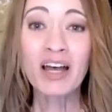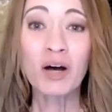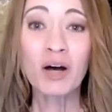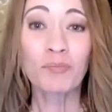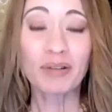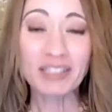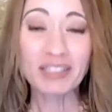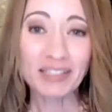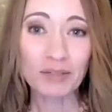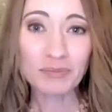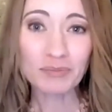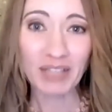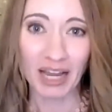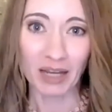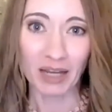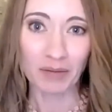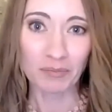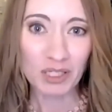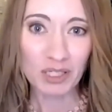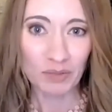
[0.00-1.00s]
But
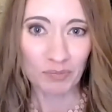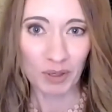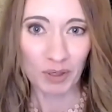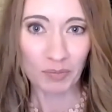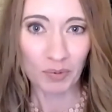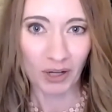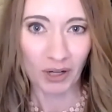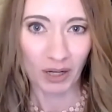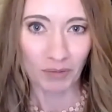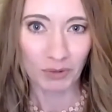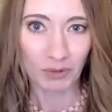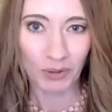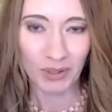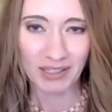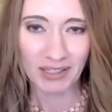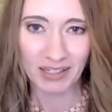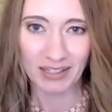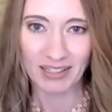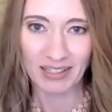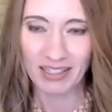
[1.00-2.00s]
sometimes people come to
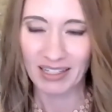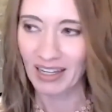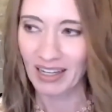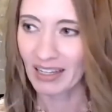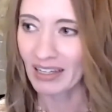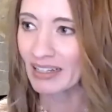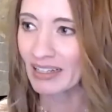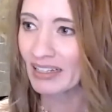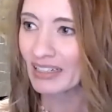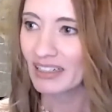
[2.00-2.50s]
us and say,